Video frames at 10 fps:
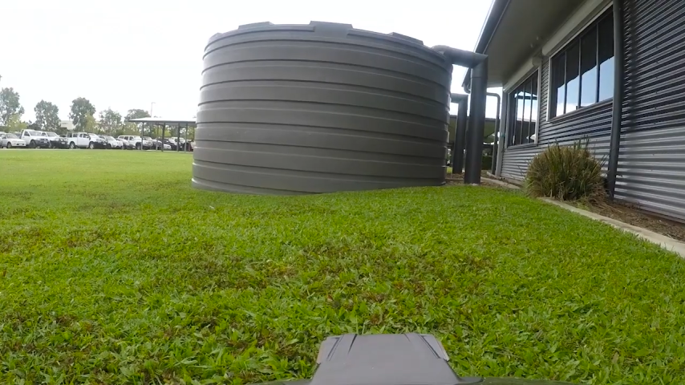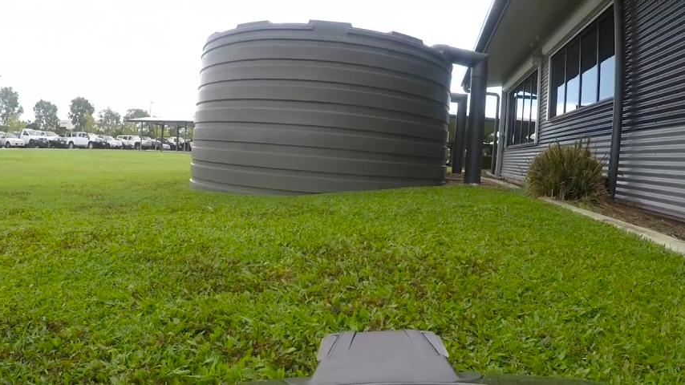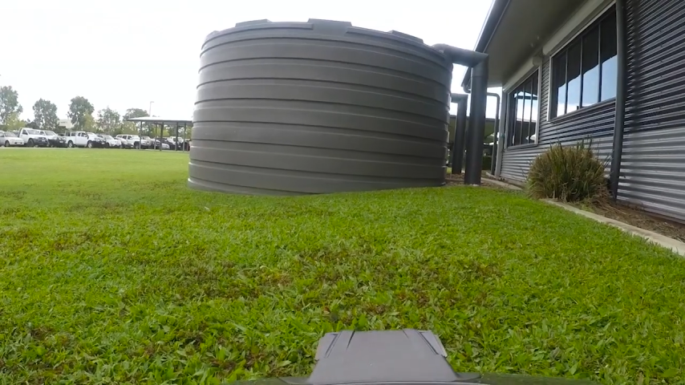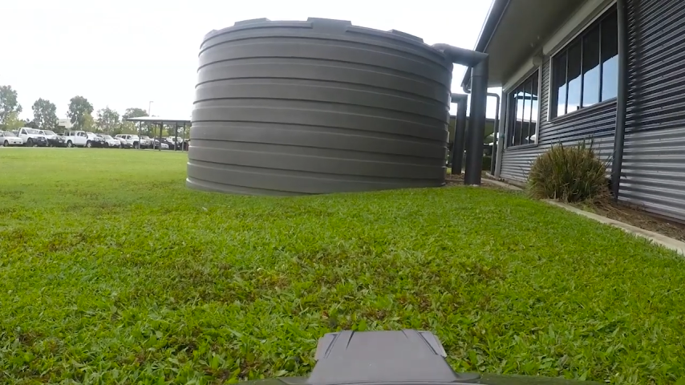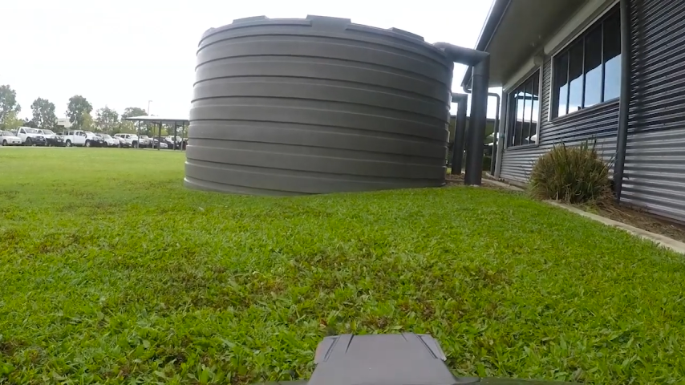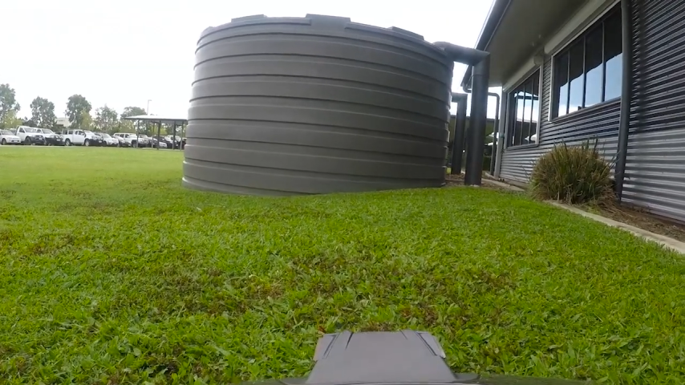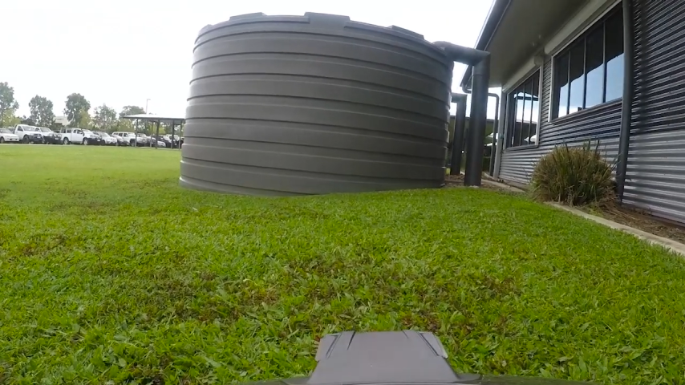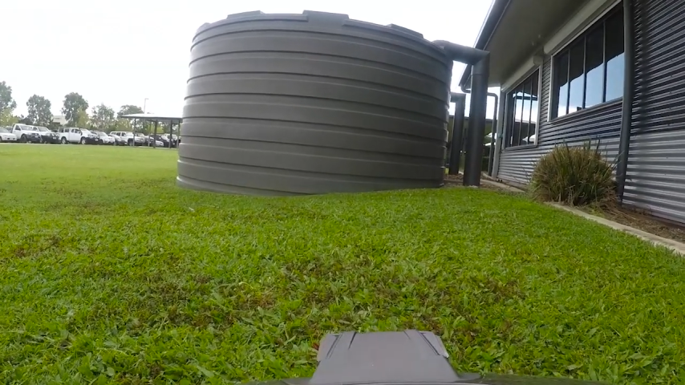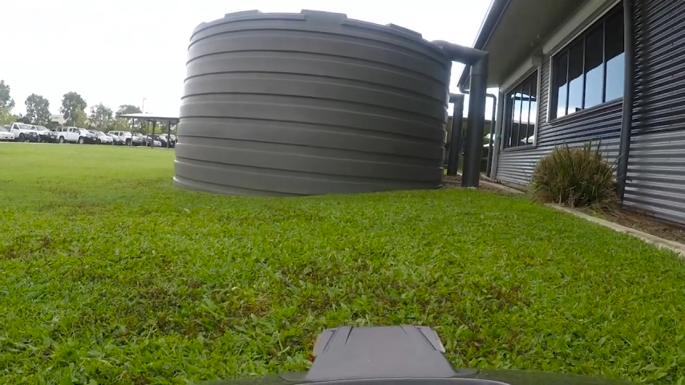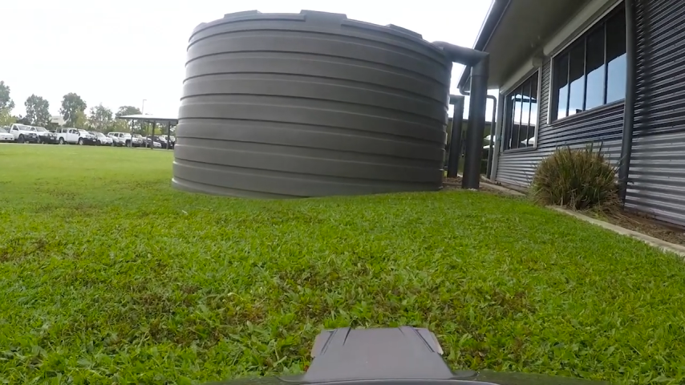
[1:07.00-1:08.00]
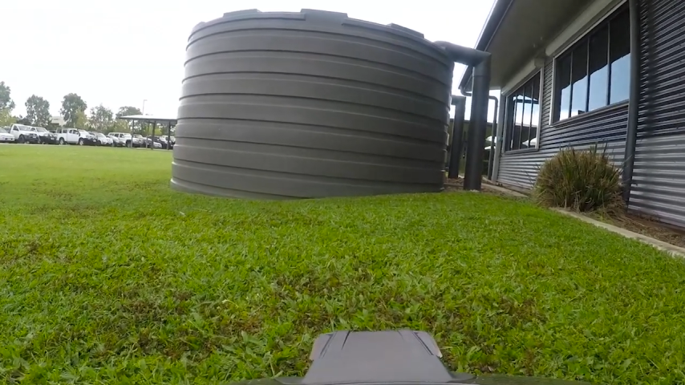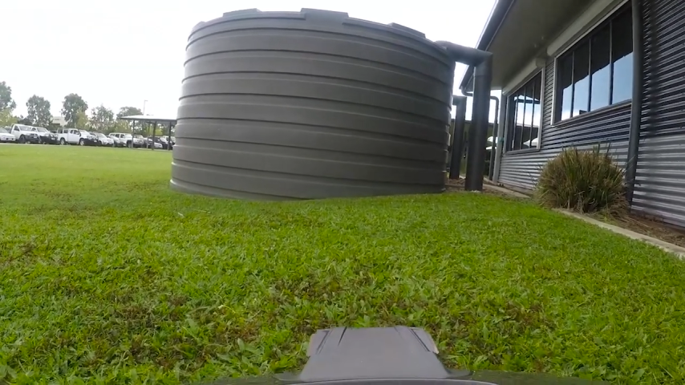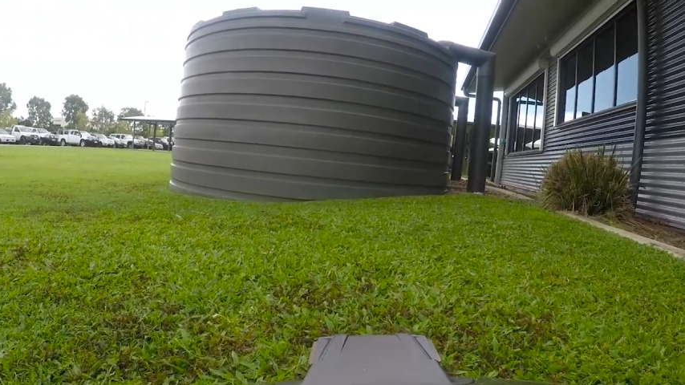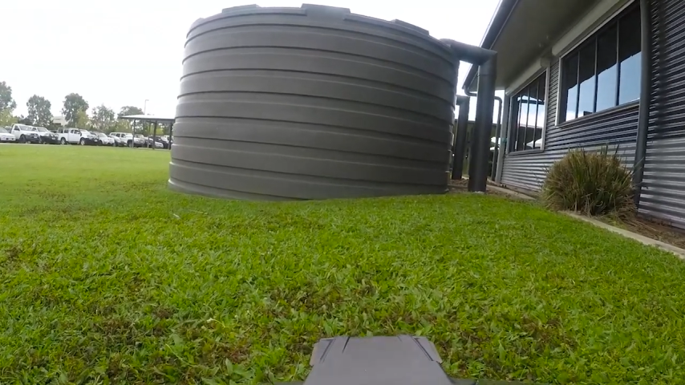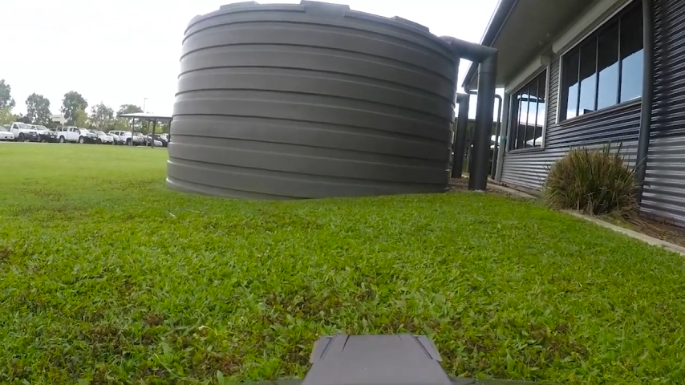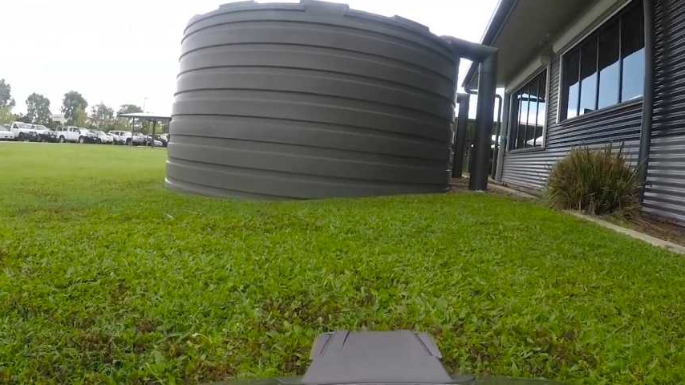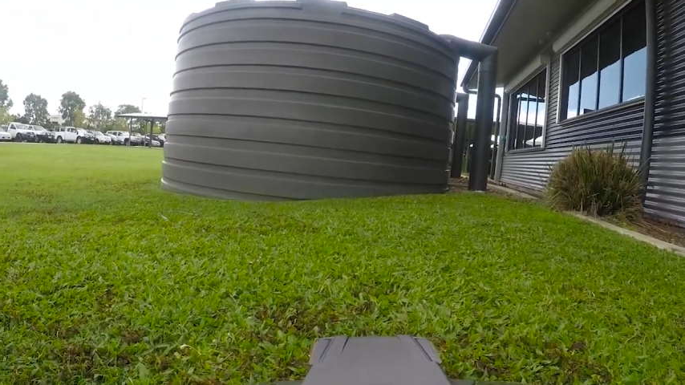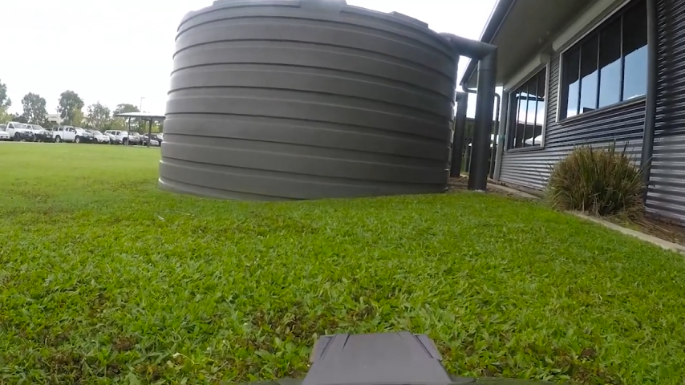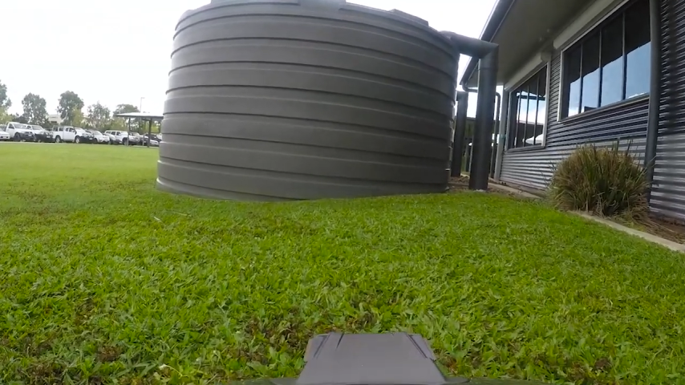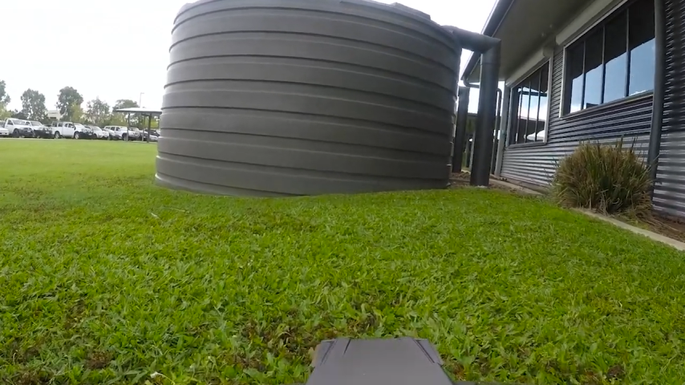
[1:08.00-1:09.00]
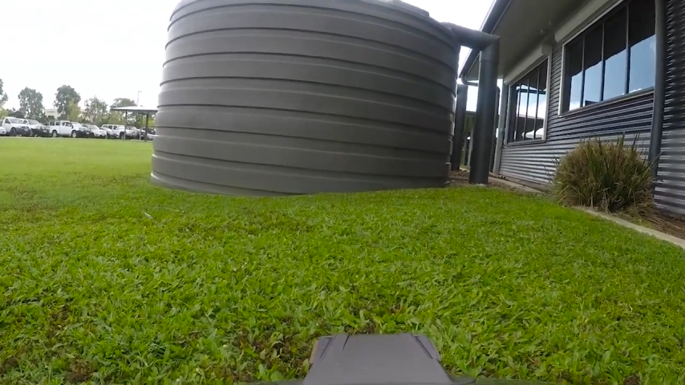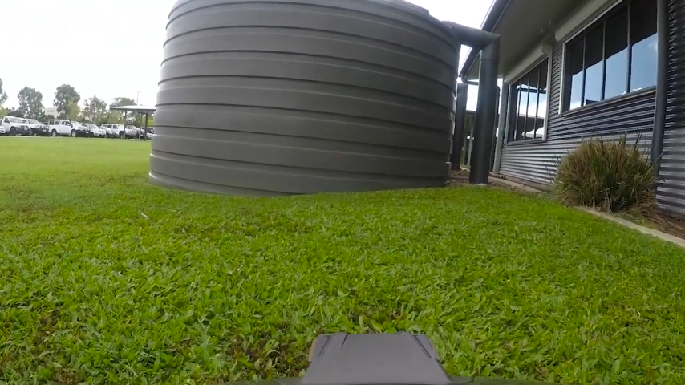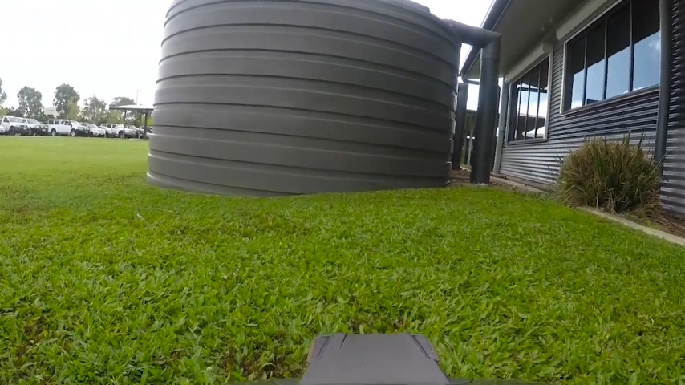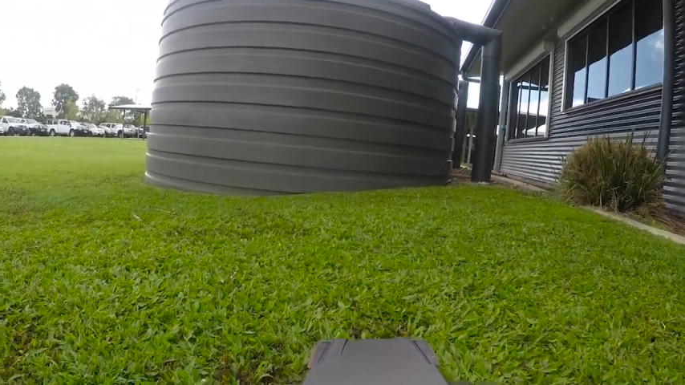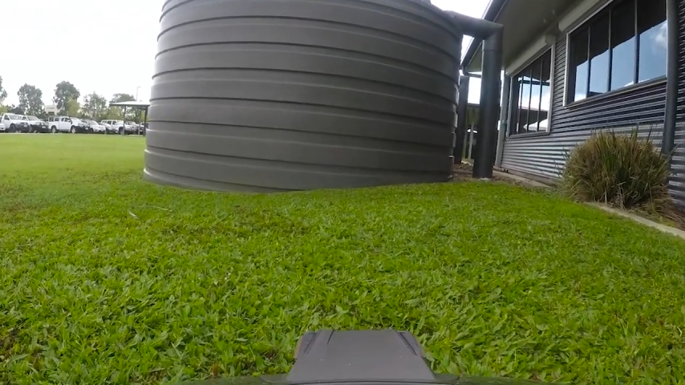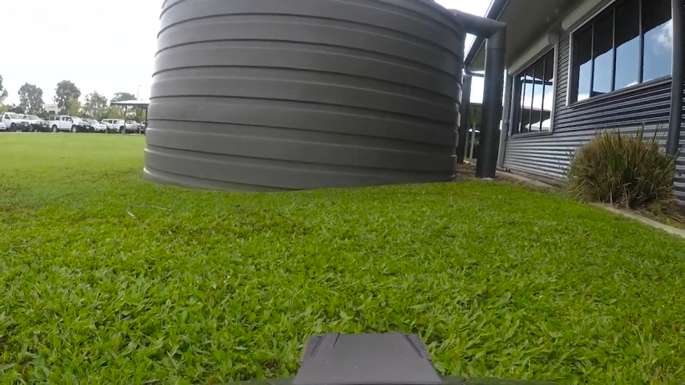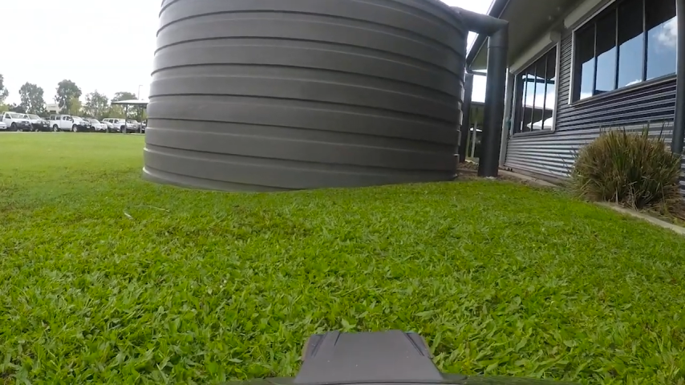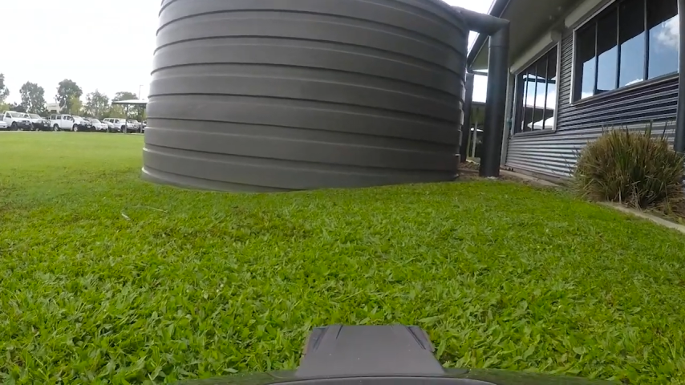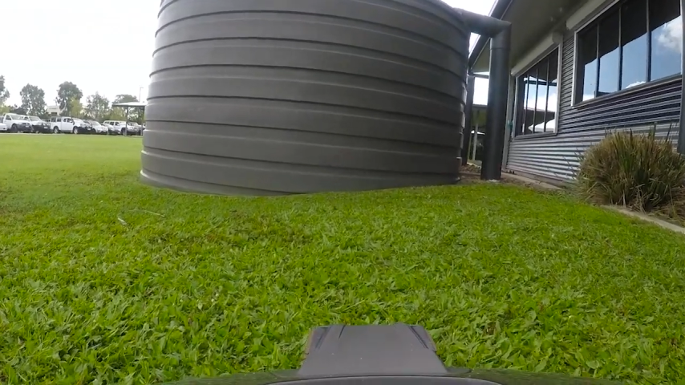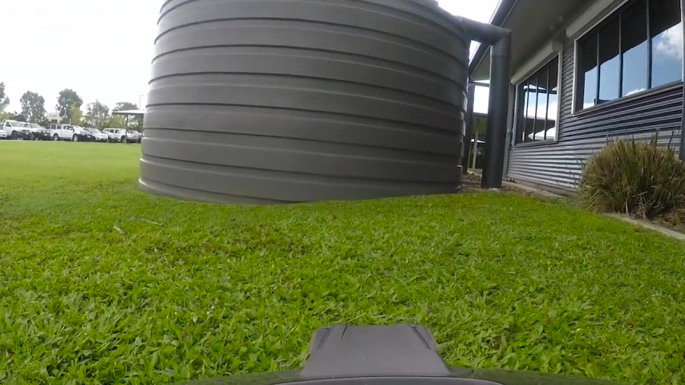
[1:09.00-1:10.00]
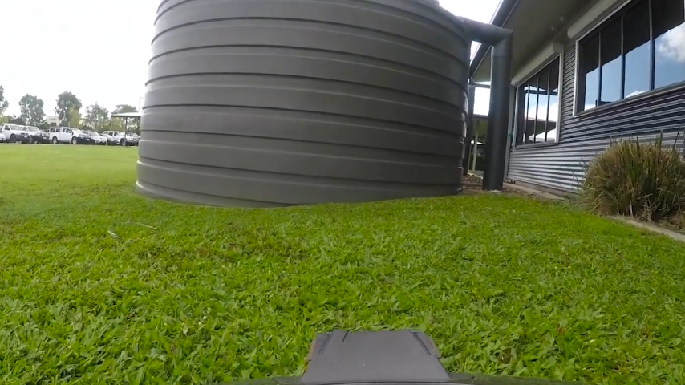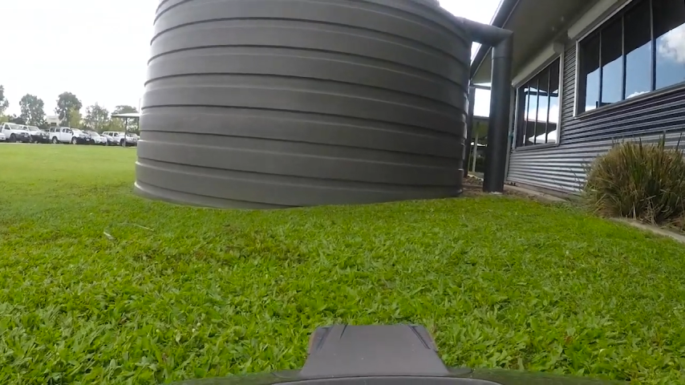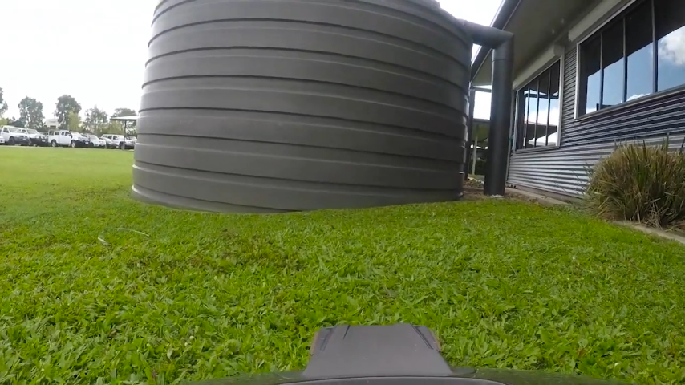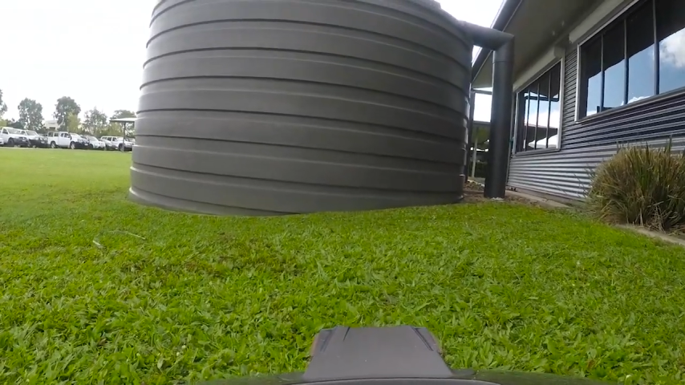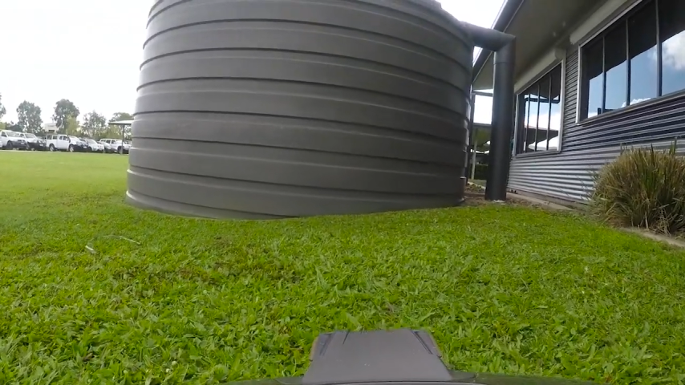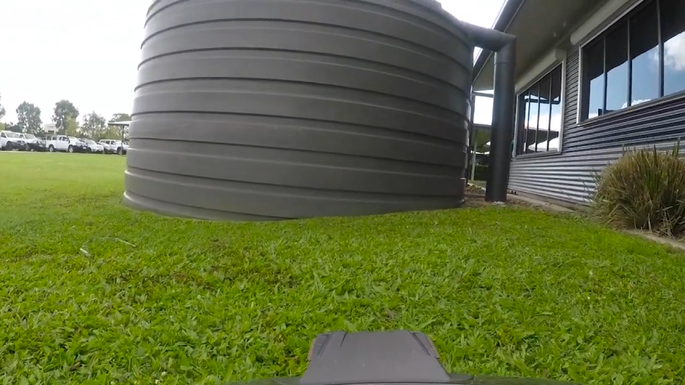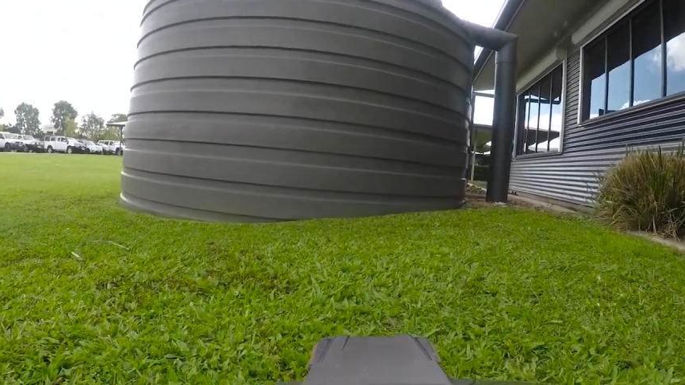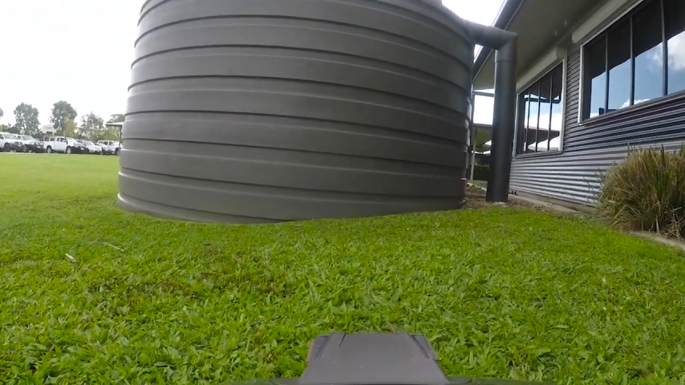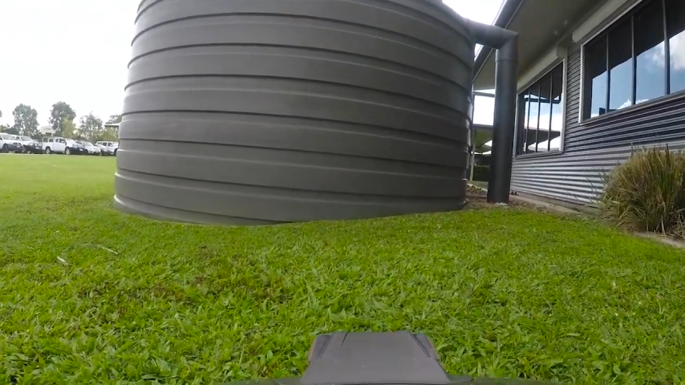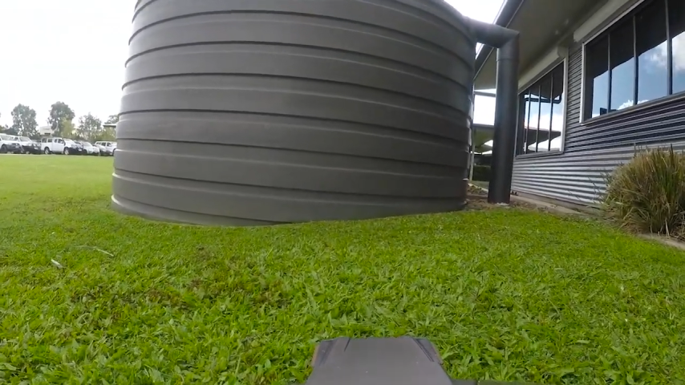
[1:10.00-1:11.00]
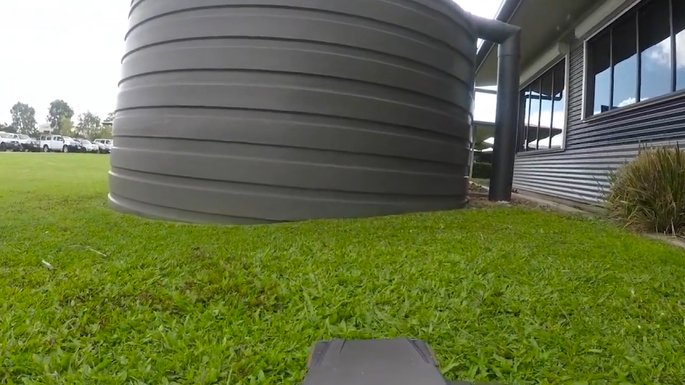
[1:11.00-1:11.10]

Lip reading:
(no speaker visible)